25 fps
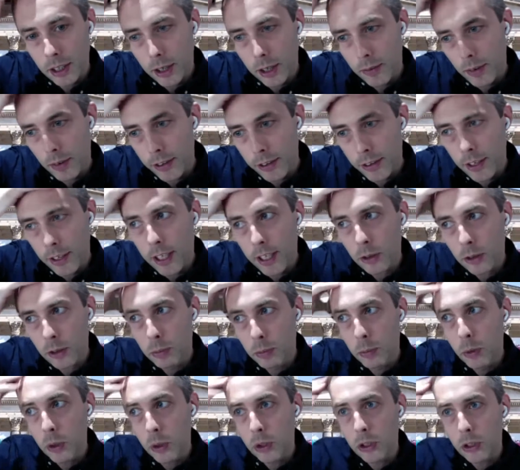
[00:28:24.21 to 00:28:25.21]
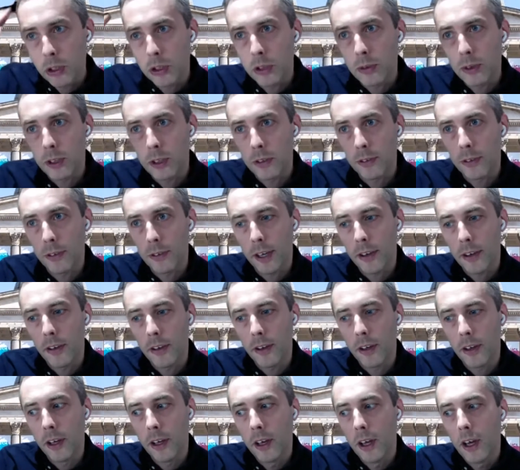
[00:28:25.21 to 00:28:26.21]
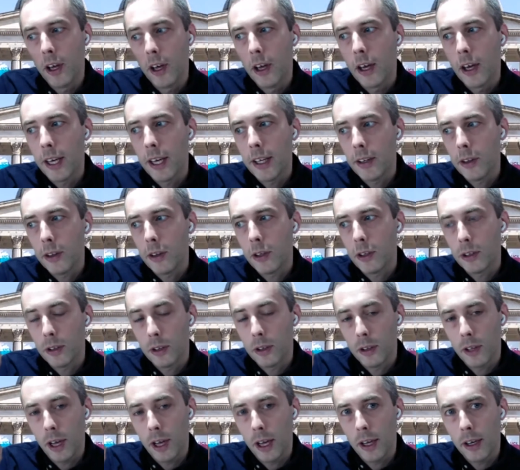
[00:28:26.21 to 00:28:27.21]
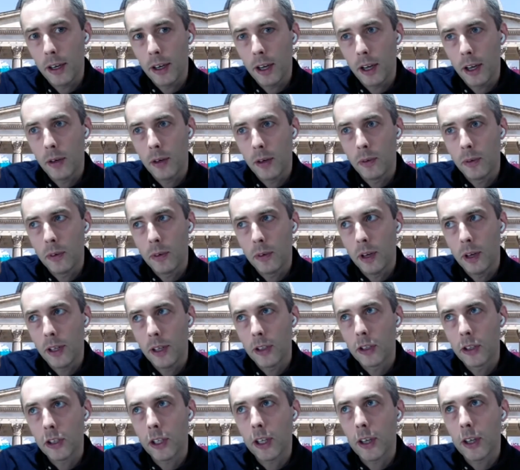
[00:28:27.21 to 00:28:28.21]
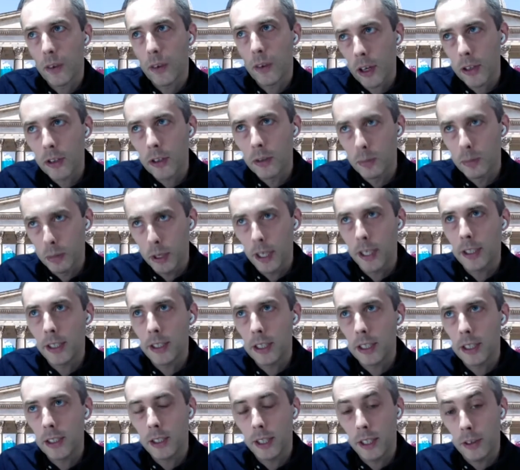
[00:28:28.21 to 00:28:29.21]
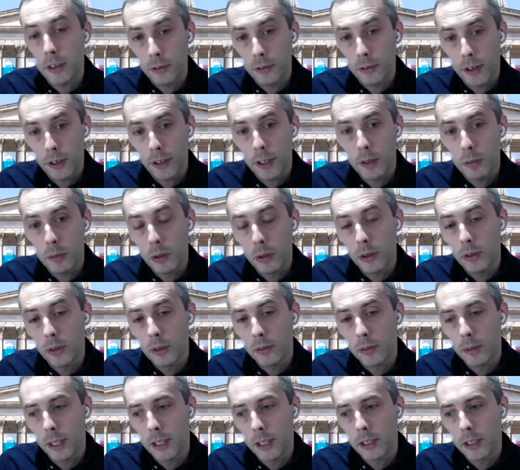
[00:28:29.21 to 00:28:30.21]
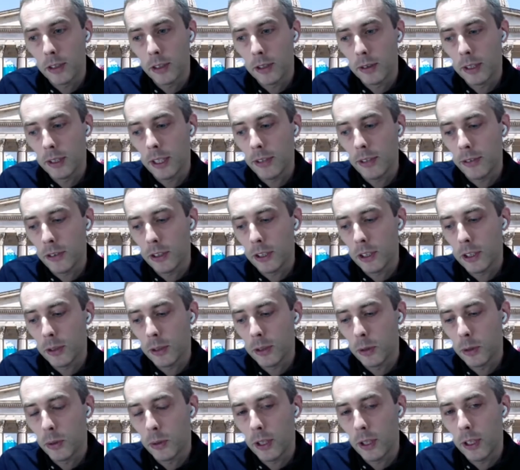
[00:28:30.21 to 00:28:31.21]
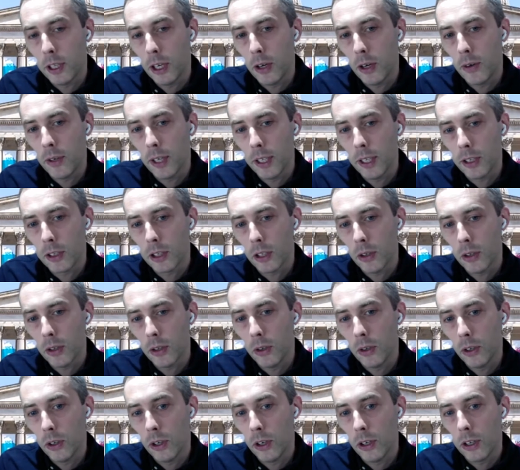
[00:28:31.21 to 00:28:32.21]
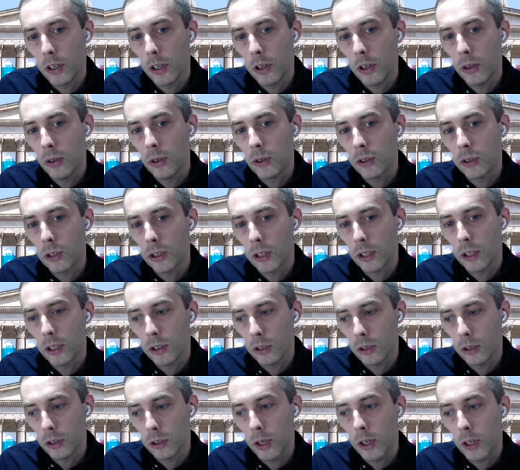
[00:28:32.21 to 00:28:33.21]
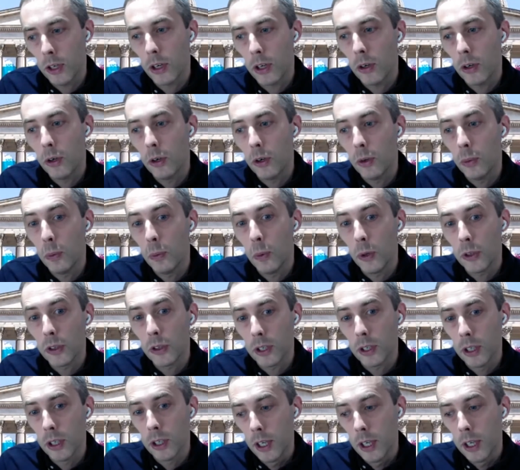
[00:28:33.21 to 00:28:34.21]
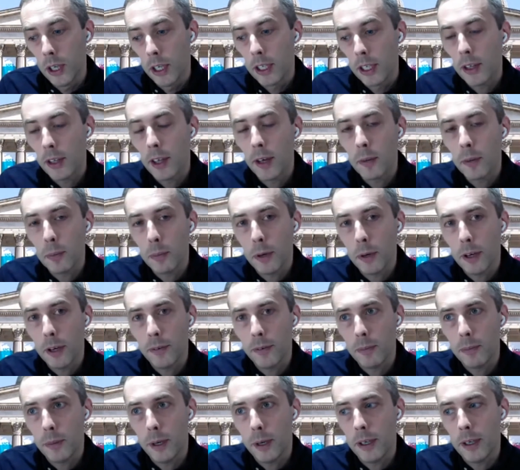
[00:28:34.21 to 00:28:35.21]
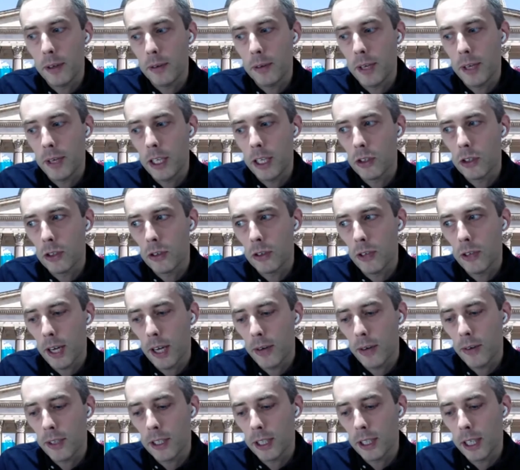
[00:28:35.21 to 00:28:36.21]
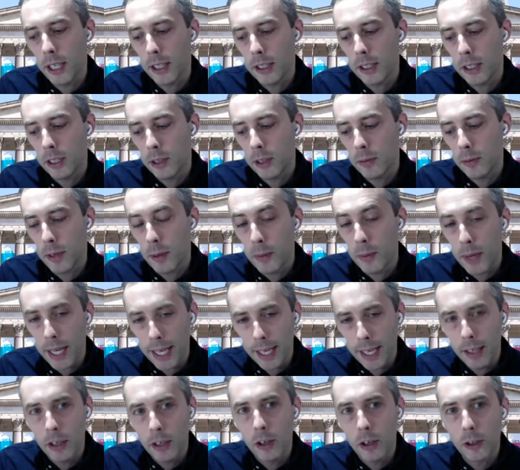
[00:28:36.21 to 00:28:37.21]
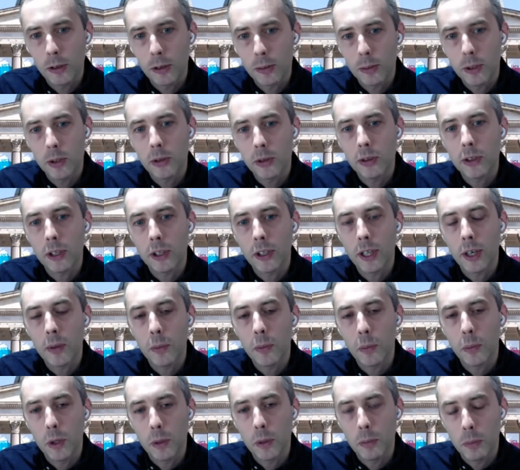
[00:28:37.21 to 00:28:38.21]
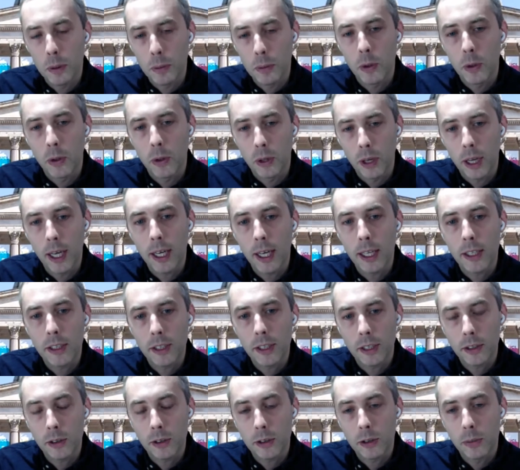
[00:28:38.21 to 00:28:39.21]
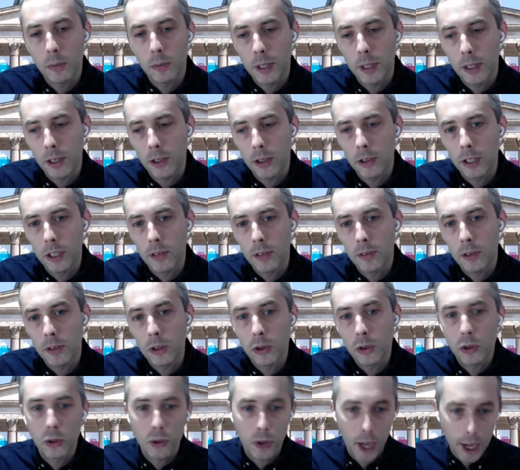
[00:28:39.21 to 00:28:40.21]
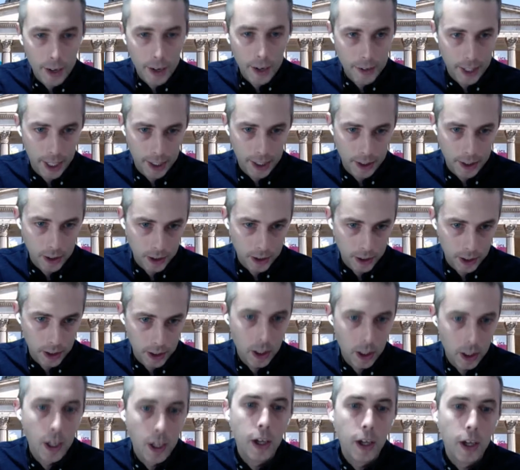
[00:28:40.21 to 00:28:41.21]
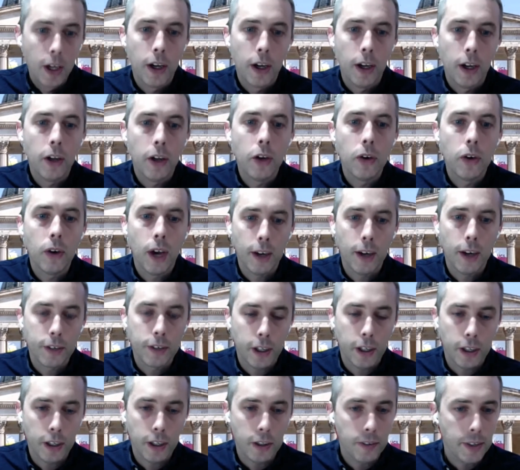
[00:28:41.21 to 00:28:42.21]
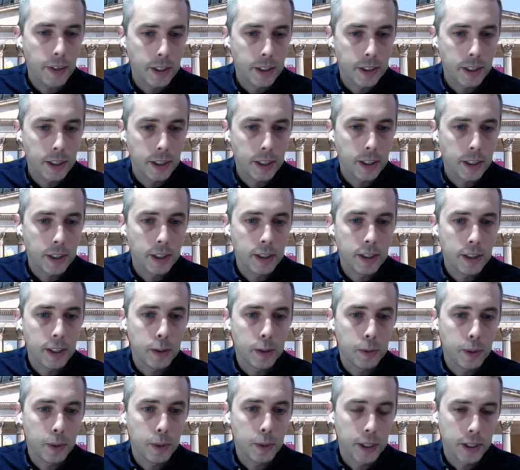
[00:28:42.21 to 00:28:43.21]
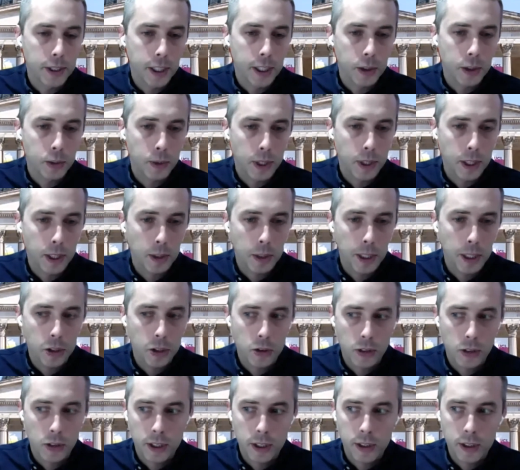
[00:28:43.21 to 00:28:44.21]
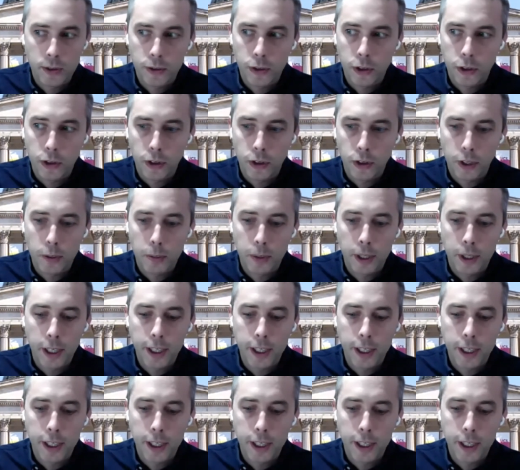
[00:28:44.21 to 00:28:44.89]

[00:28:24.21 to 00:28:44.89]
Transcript: Um, I think it's yeah. more to do with the fact that, it, that and, and, and so there are some biases, and there are very important biases, differences between the O N S cohort and our cohort. So, they, so our cohort was a, they by, by nature of how we selected them, they were in hospital. So they would be more likely to, to be those individuals who have cancer and who have cardiovascular disease, because that's where they're being treated for it.